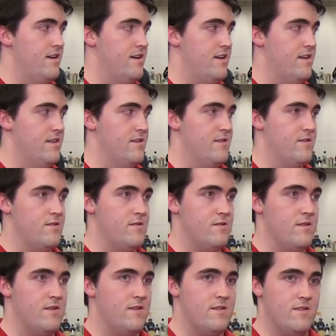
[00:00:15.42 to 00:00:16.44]

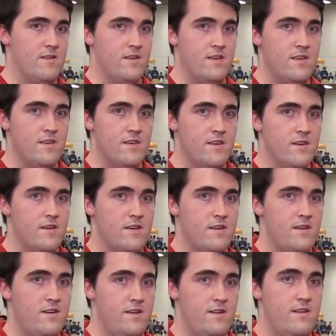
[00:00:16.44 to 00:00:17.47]

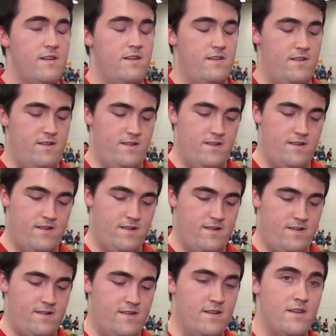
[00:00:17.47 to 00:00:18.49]

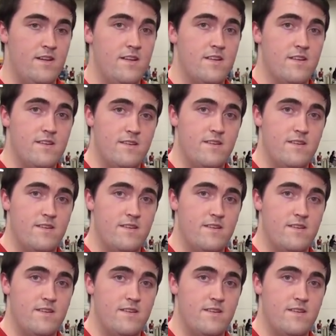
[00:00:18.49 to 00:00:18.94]
This person isn't speaking.